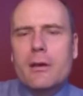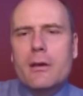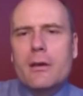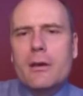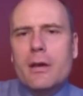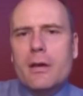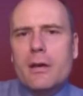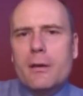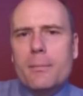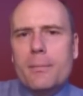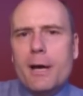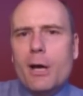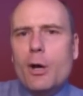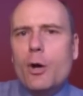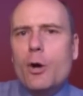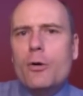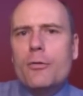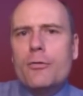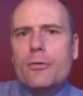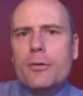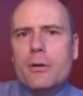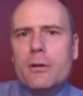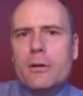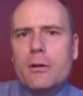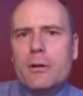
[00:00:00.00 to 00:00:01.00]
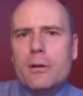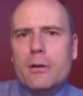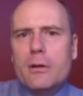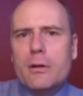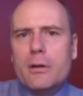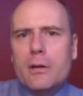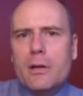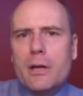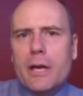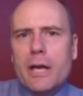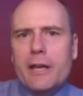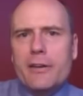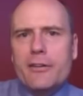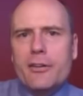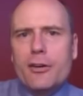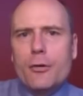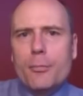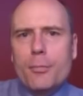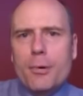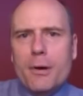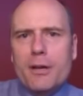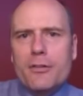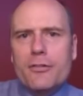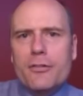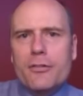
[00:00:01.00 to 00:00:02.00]
and powerful
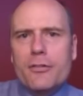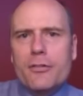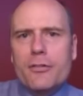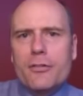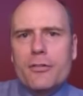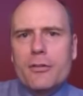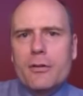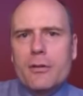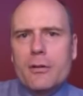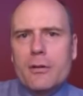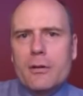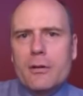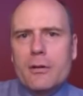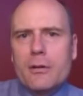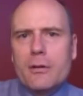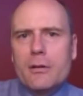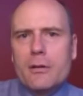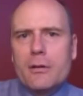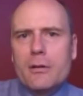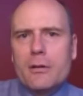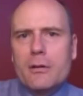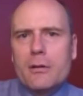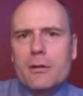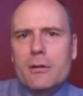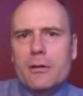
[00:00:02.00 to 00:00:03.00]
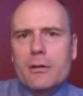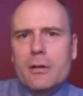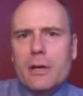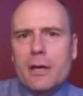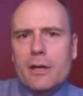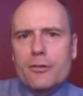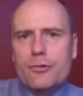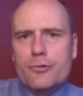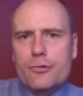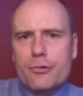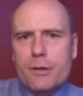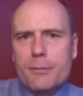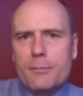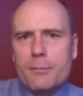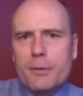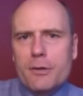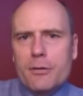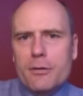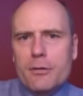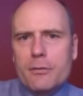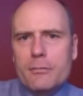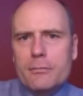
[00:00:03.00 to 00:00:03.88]
antidepressants as treatment.